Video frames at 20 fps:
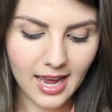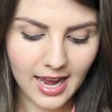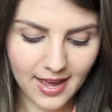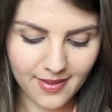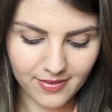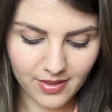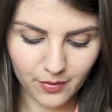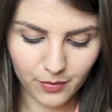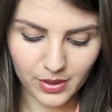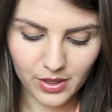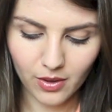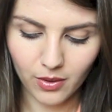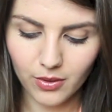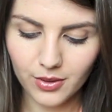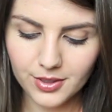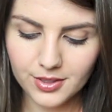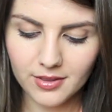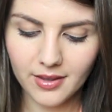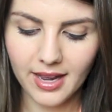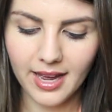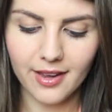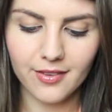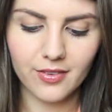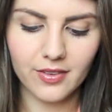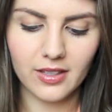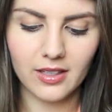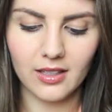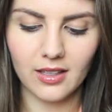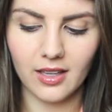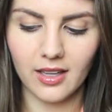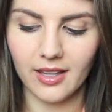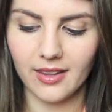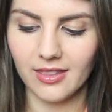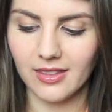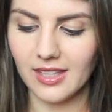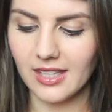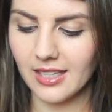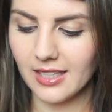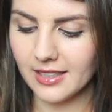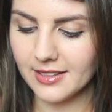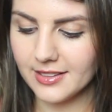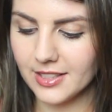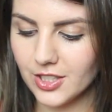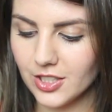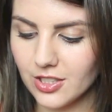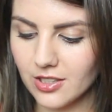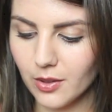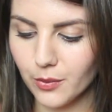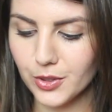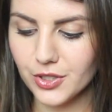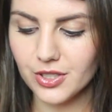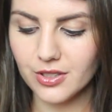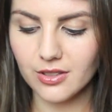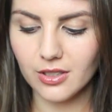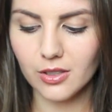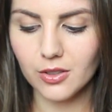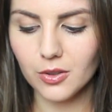And then we also have here the conditioner, which is the